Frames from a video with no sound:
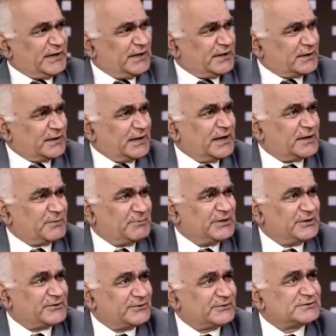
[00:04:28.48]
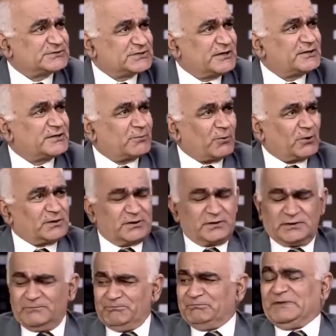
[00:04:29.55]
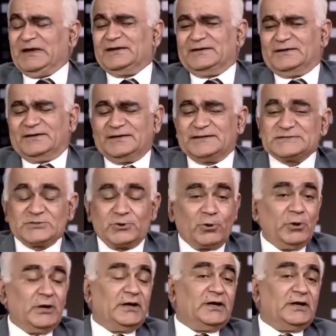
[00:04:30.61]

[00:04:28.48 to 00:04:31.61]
rare, rare minerals, underwater. Uh, so,